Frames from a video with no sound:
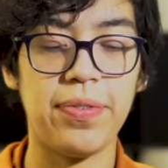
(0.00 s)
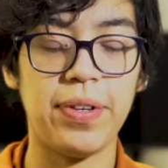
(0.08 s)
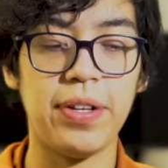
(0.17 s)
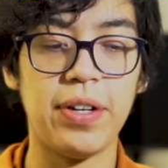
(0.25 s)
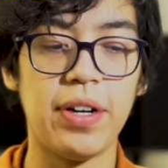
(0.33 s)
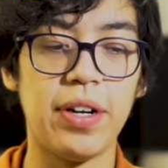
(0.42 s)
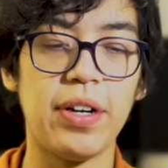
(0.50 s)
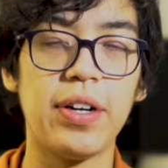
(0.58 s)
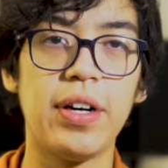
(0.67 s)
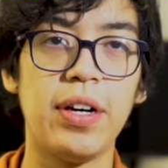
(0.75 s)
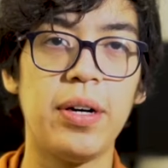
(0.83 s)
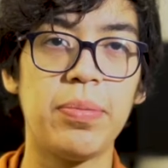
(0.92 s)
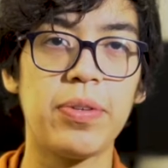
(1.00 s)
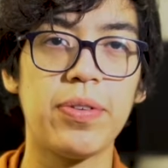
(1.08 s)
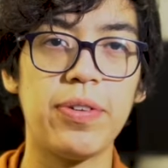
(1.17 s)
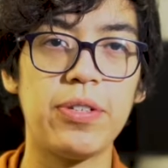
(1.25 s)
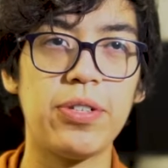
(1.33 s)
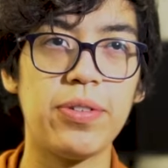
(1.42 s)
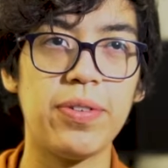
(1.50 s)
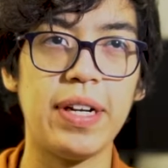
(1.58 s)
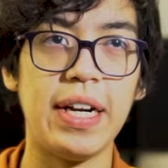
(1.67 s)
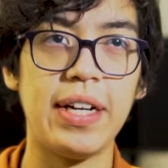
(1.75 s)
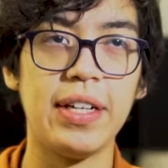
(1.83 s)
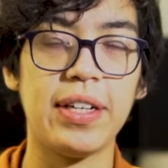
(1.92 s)
VR? So virtual
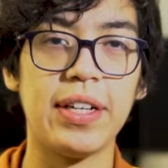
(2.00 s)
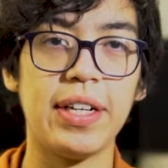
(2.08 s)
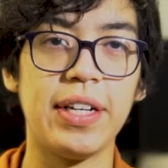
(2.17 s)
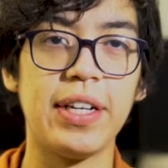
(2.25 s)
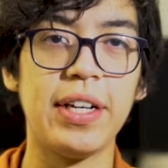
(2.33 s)
reality